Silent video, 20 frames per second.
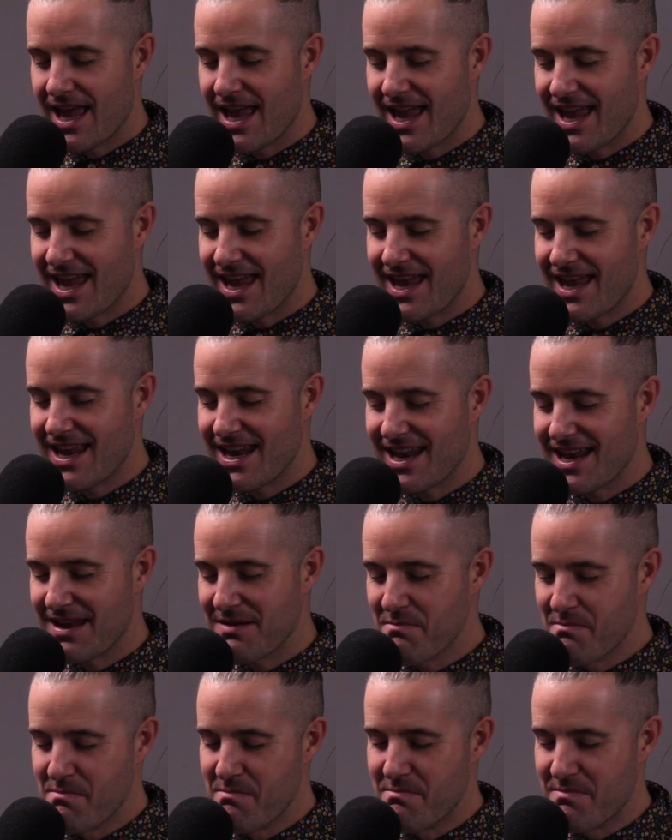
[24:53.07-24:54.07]
it
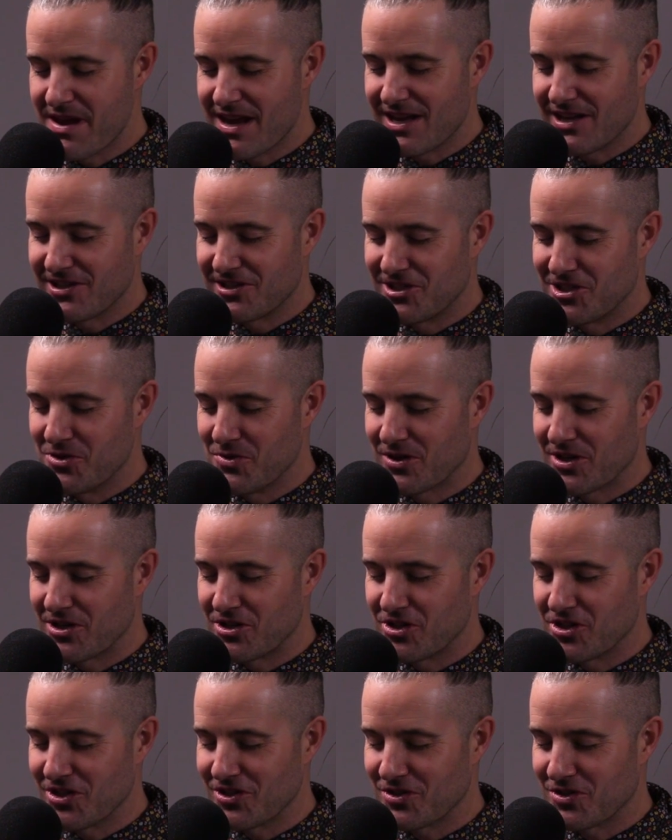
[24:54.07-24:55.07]
means you
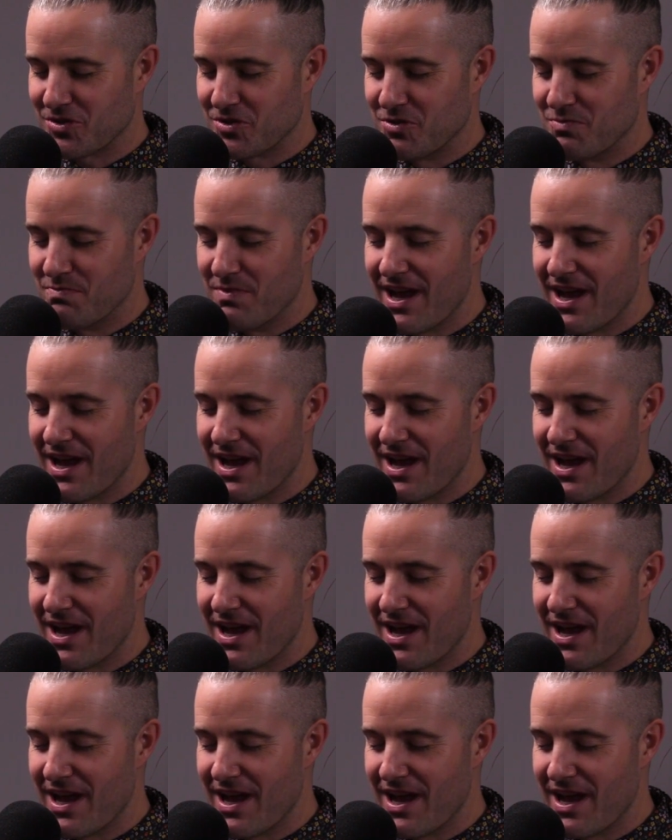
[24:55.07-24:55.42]
can just,